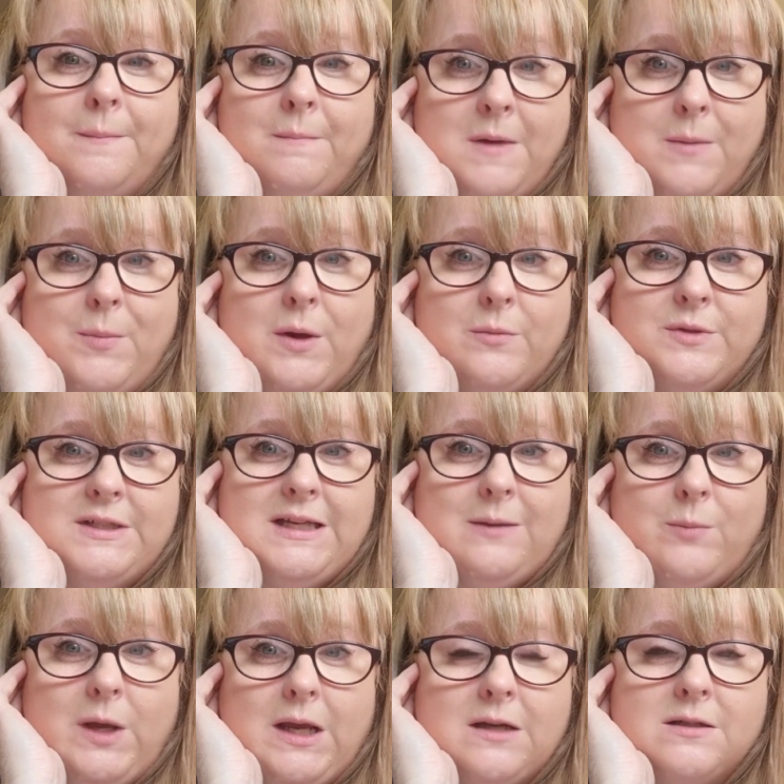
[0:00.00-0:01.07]
Maybe it was
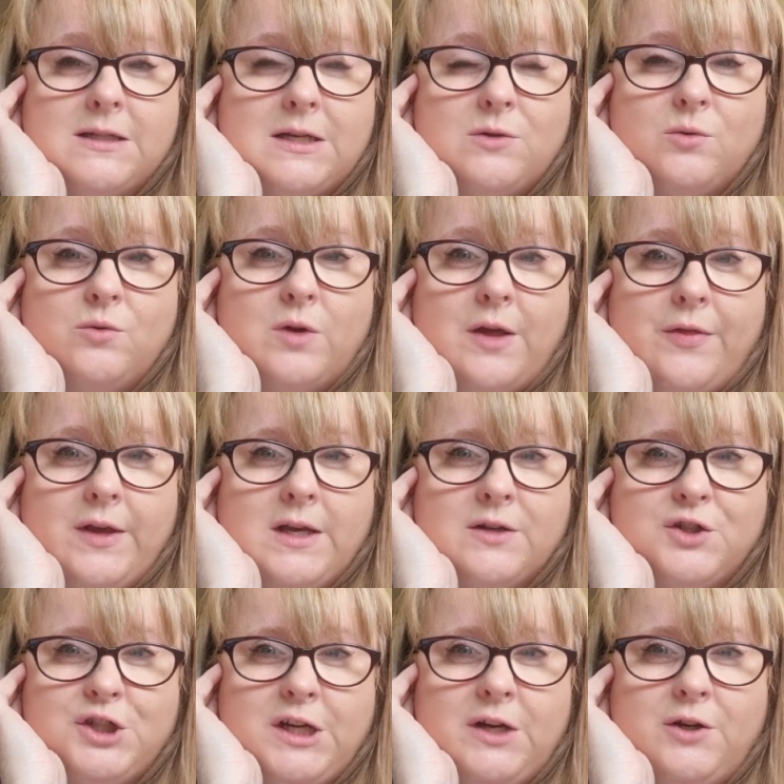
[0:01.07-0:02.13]
eBay, because I think I
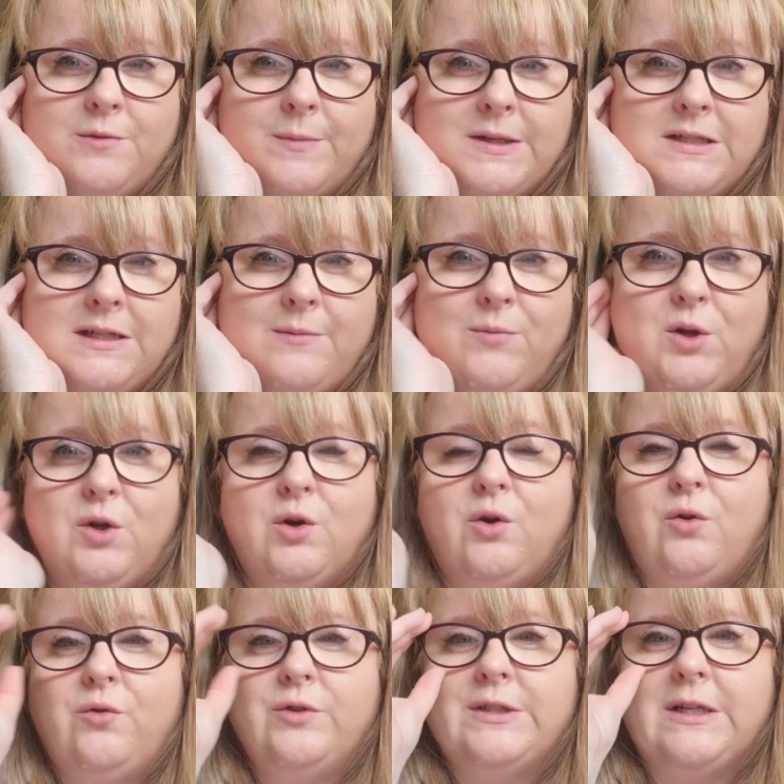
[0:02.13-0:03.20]
shared my Temu
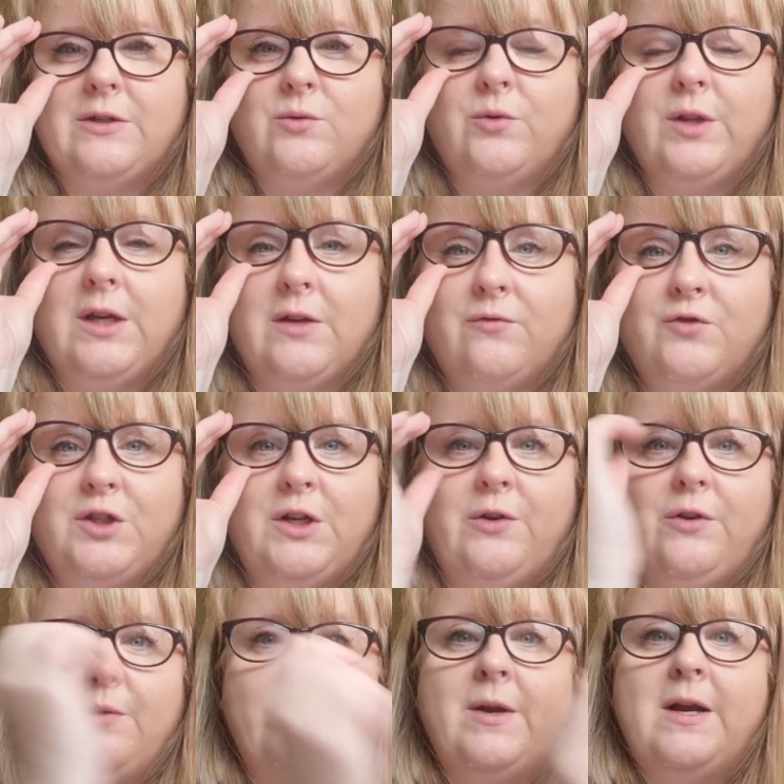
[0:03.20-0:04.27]
hauls. I don't think I've
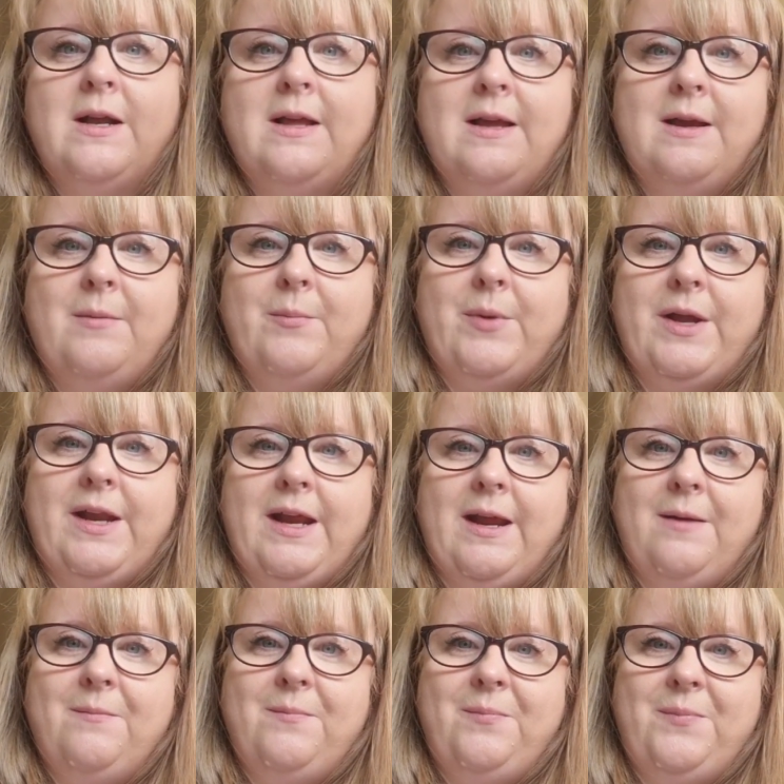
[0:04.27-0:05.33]
shared them. But
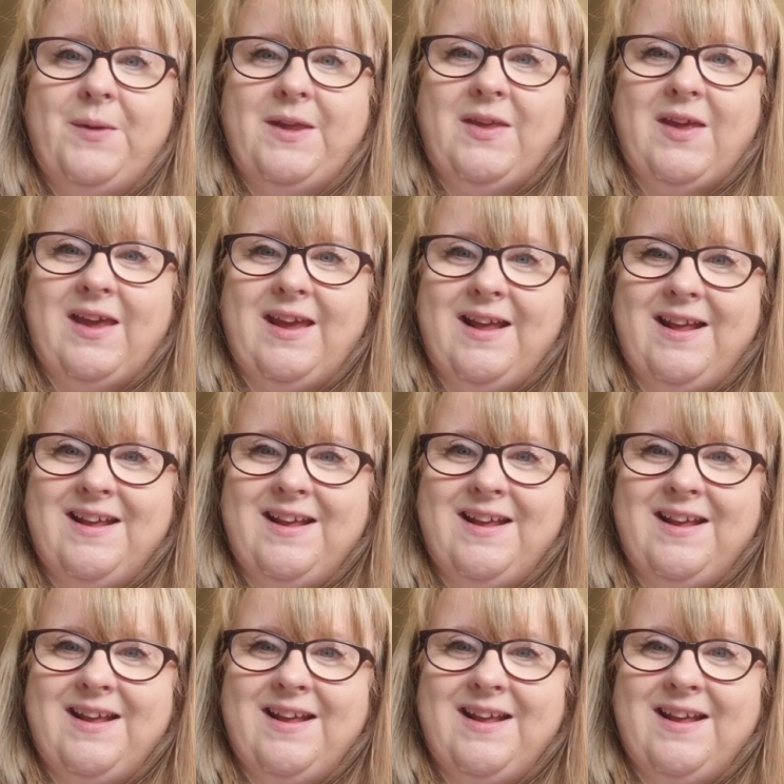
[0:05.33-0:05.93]
yeah.